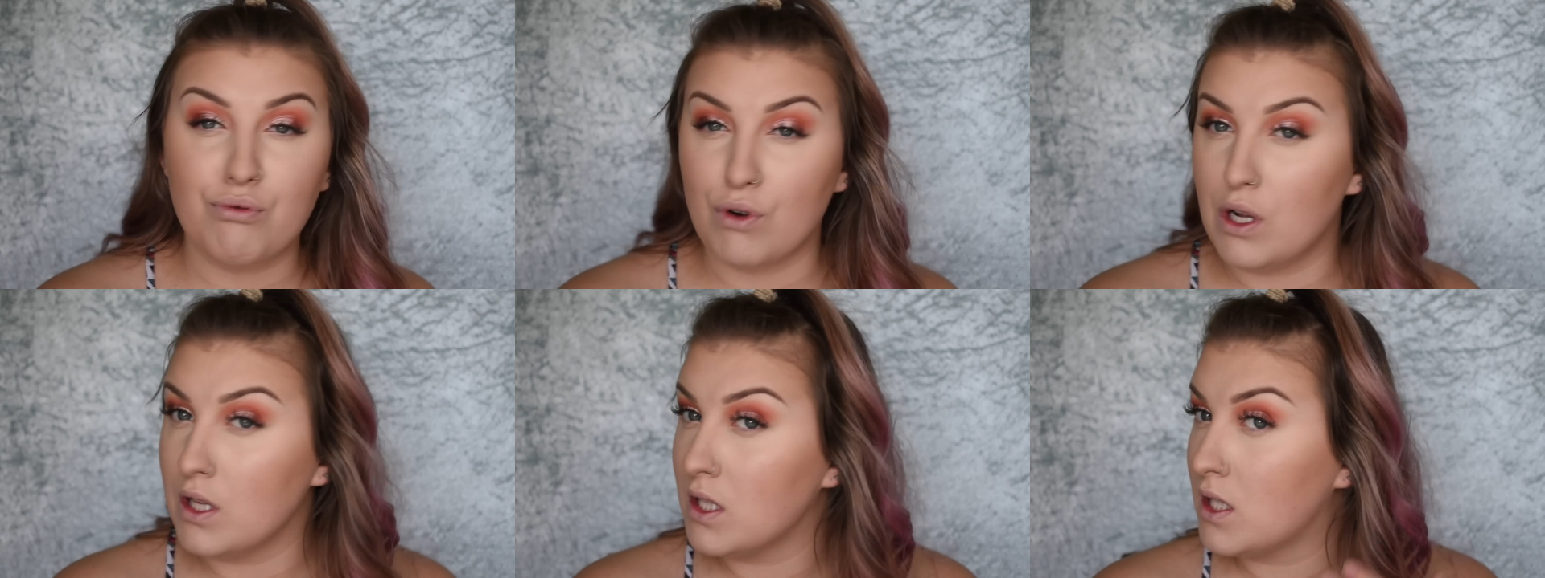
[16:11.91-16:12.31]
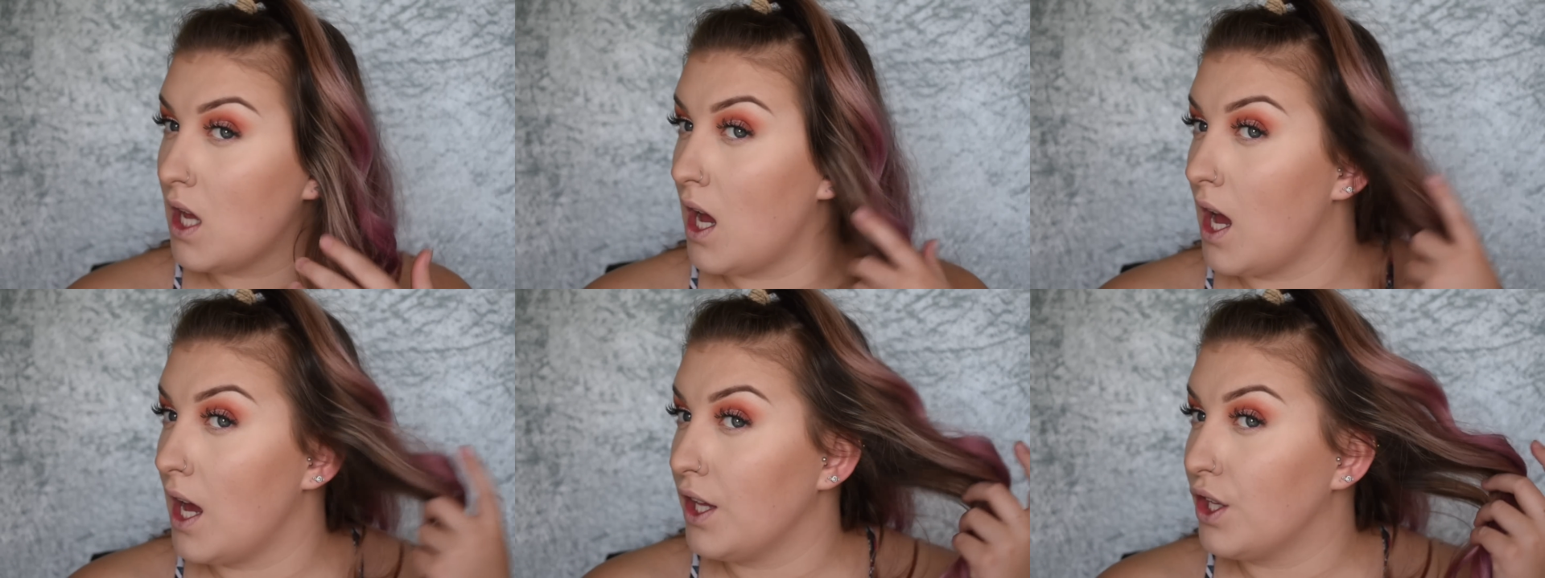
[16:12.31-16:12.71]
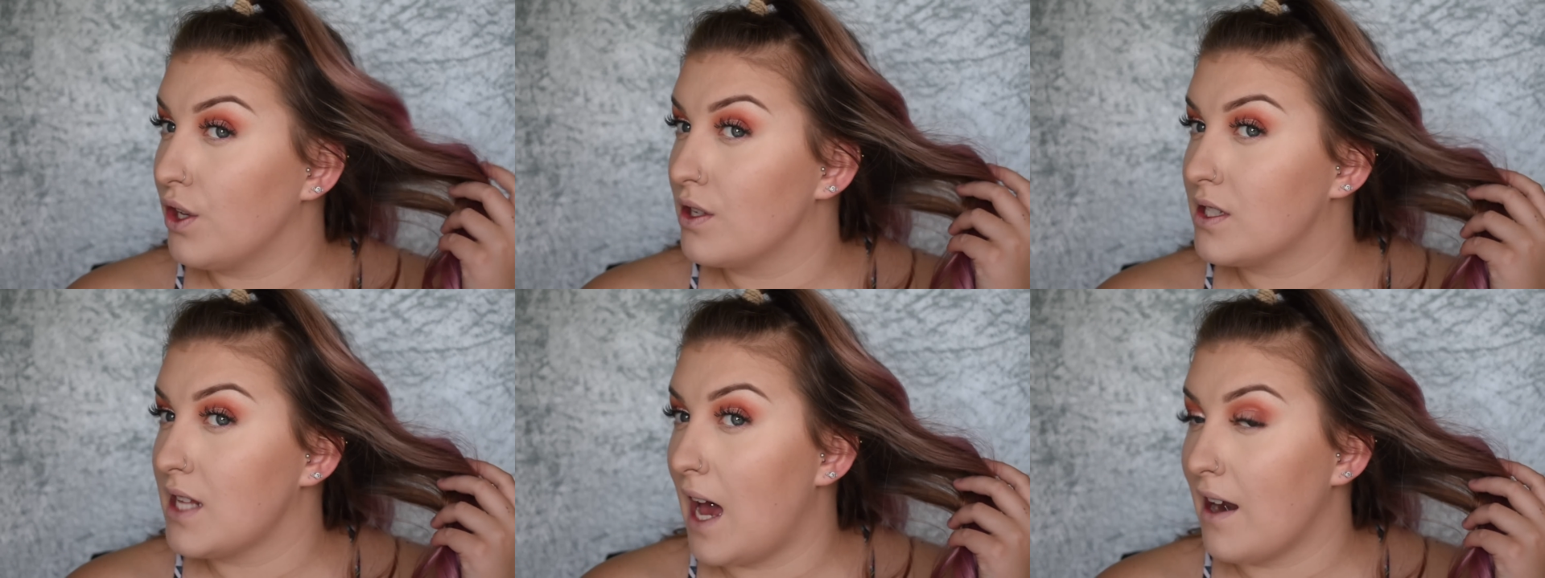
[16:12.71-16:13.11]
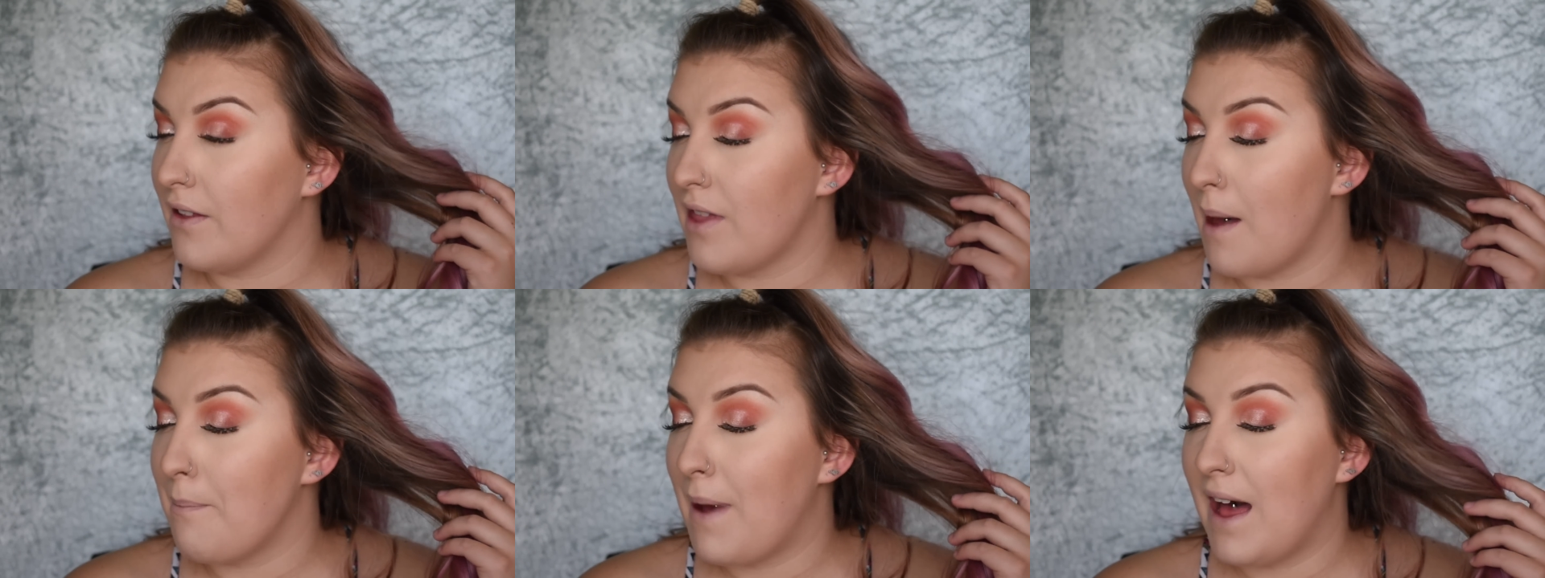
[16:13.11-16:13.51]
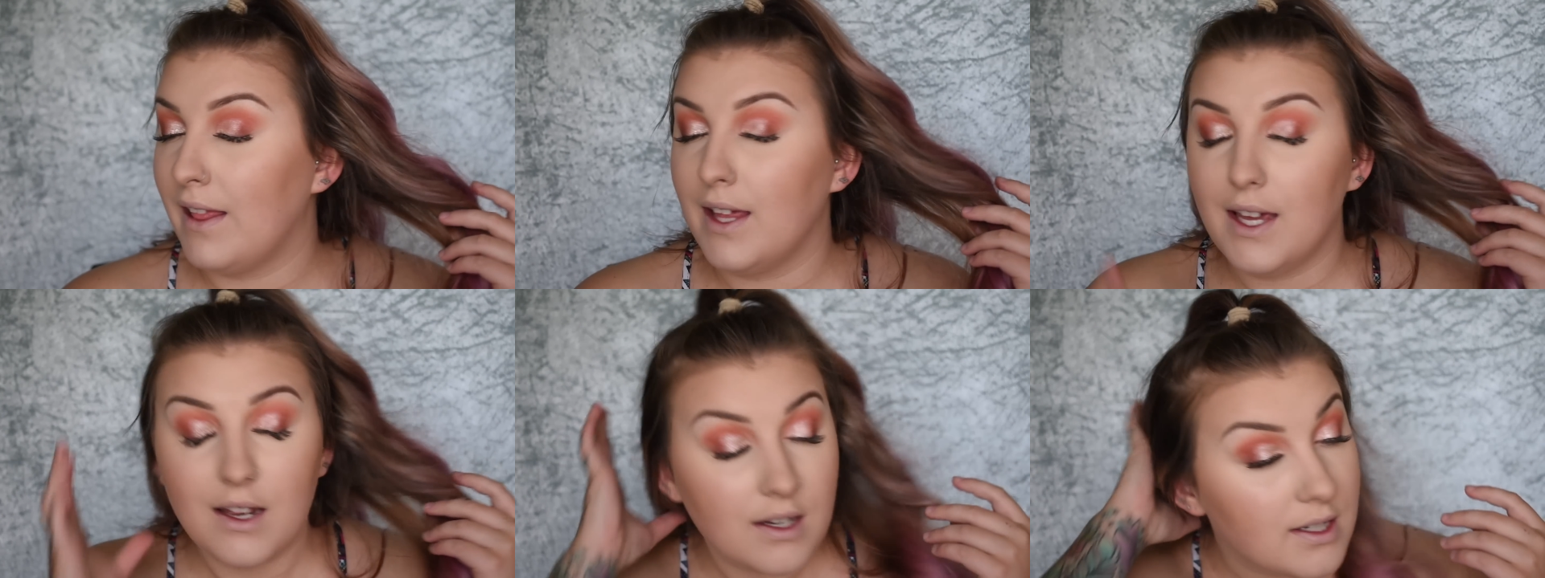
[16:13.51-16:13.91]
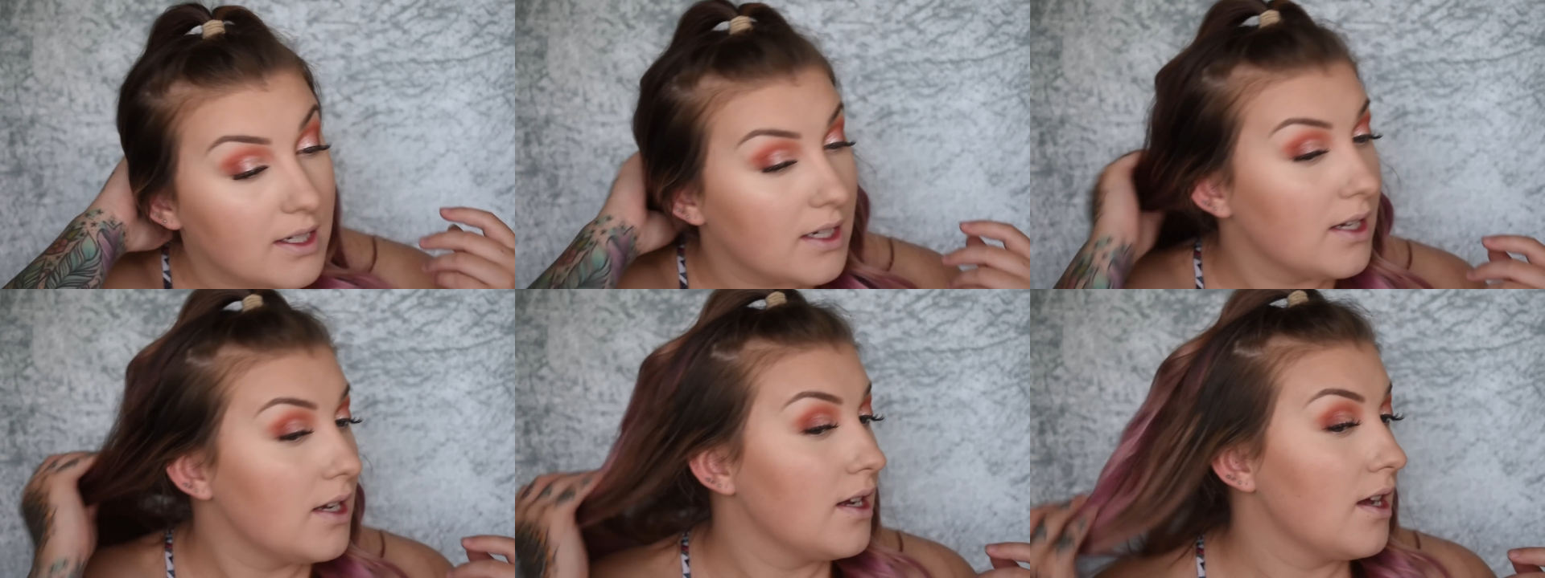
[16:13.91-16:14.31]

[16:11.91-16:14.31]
bronzer used out of that palette.